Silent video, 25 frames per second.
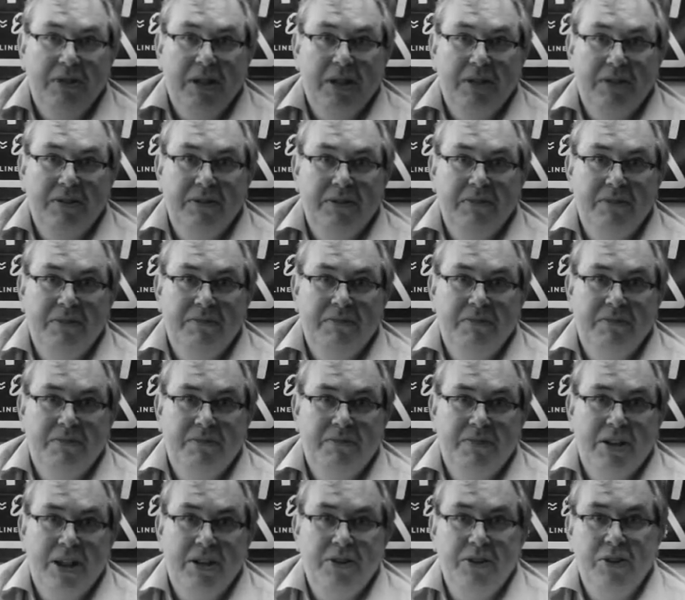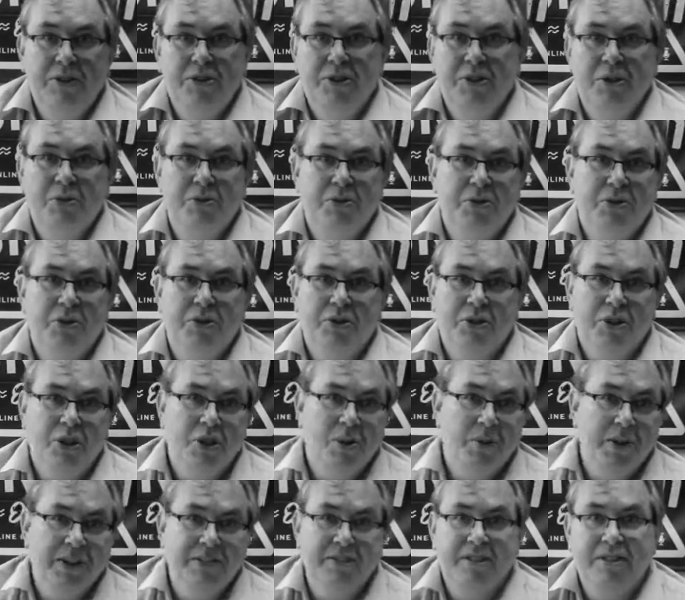and then the two sort of
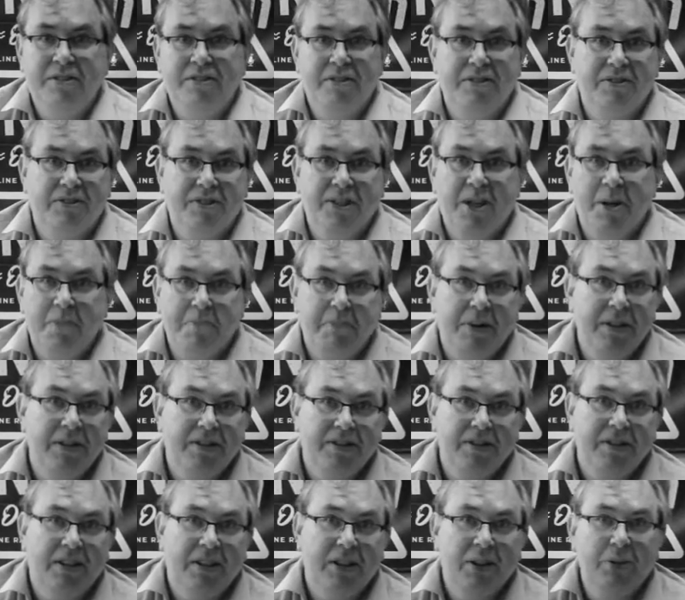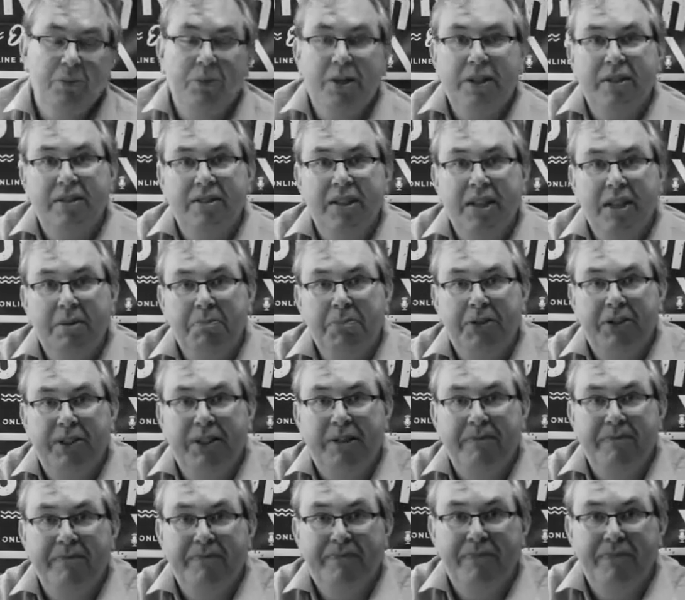coexisted side by side quite happily.